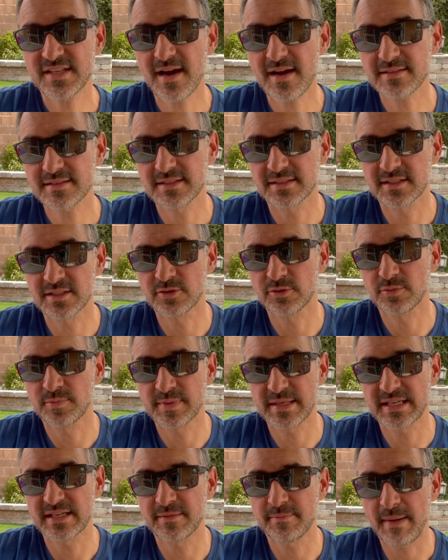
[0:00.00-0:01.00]
a little
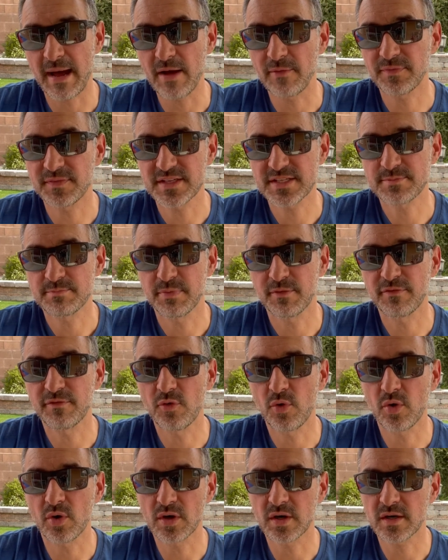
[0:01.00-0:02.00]
bit about this
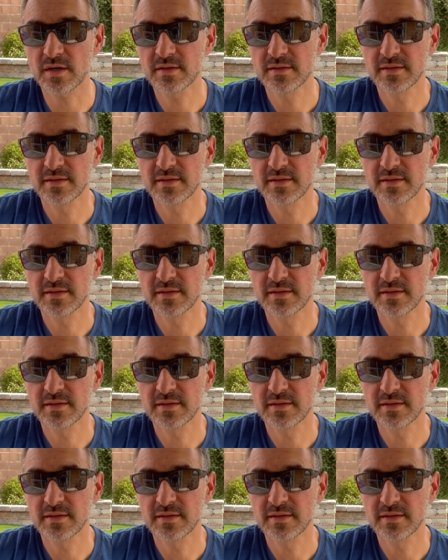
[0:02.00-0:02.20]
before,